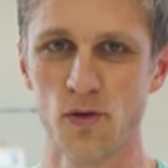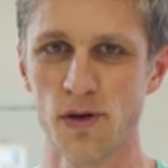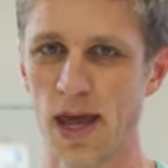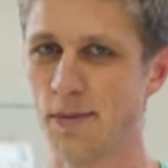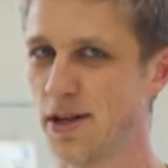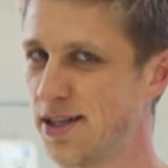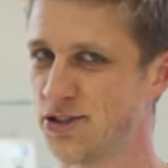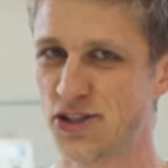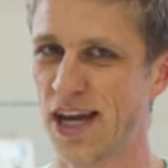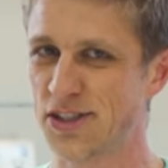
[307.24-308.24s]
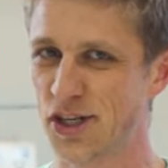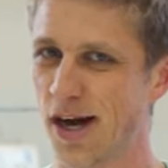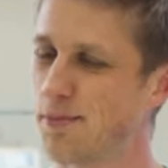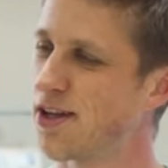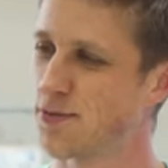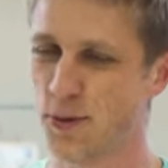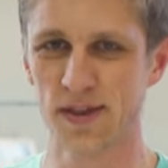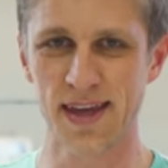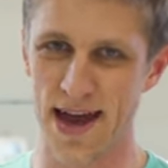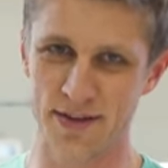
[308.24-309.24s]
every day, but let's change it up. Let's
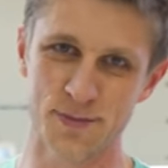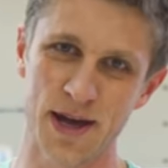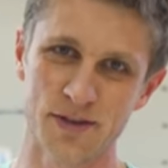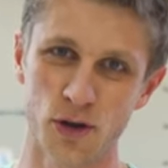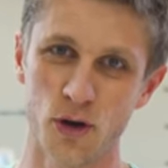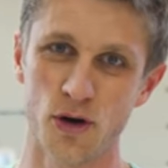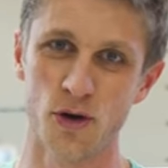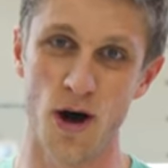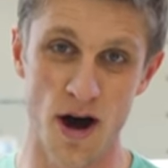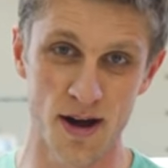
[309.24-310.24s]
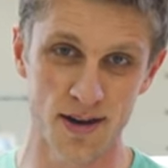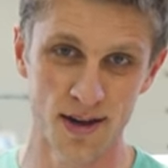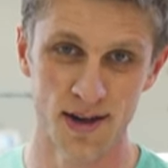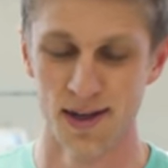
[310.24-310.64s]
put the gas mask logo on.